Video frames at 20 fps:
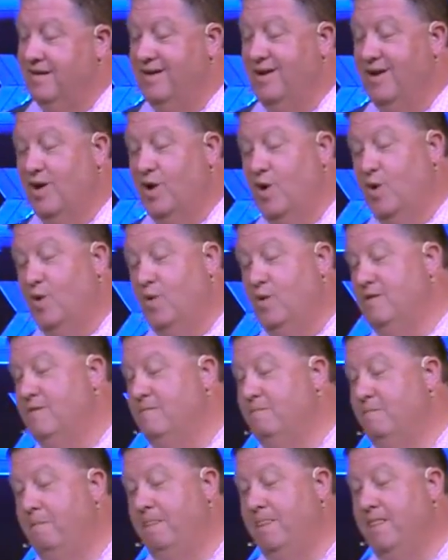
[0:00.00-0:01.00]
No.
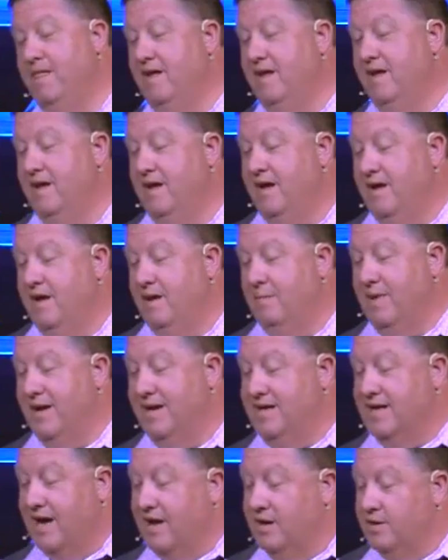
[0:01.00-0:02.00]
My
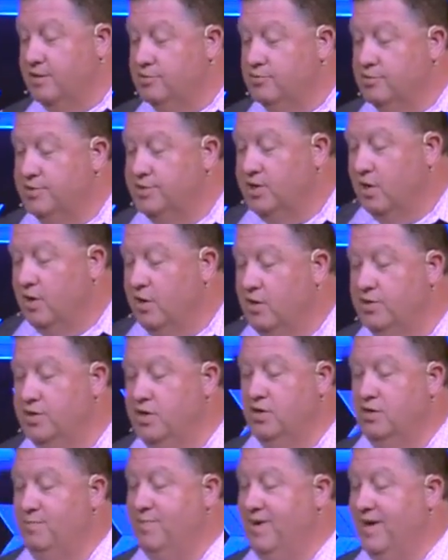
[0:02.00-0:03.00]
daughters, return
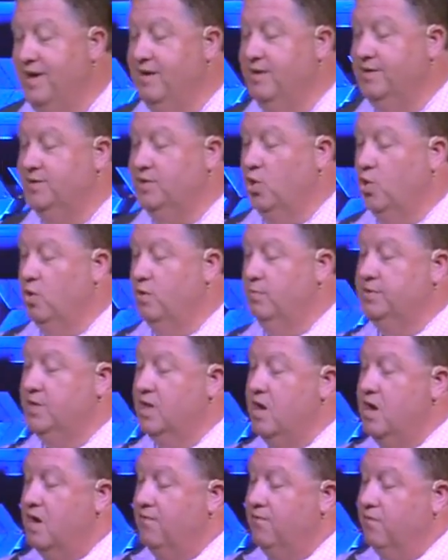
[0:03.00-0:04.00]
to your parents' homes,
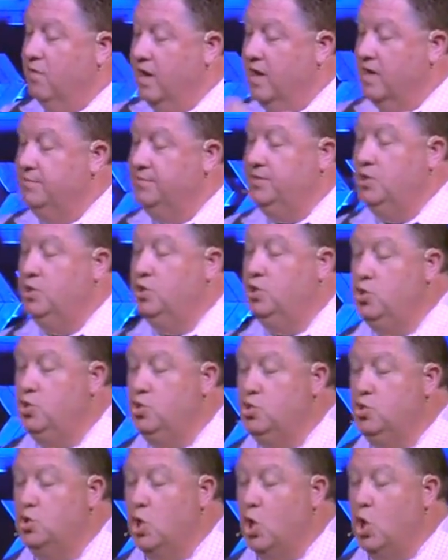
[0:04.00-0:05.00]
for I am
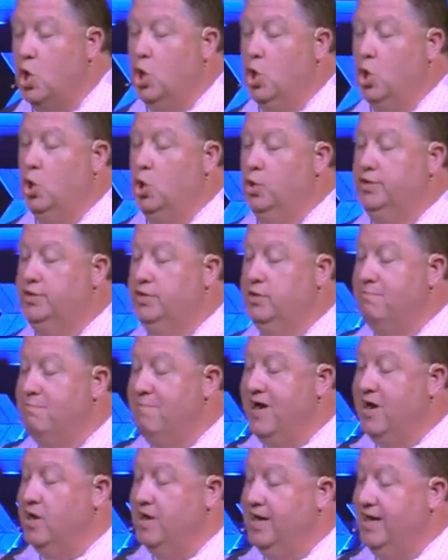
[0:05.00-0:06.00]
too old to
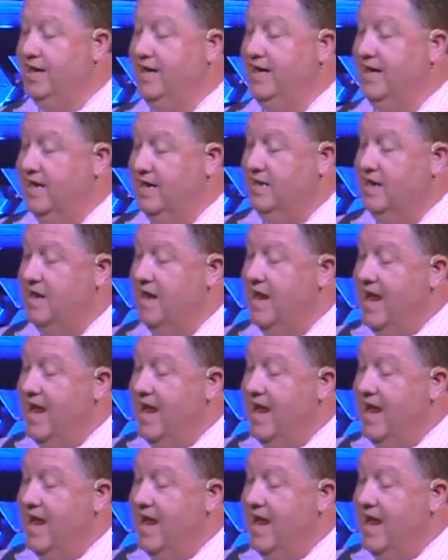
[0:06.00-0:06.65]
marry again.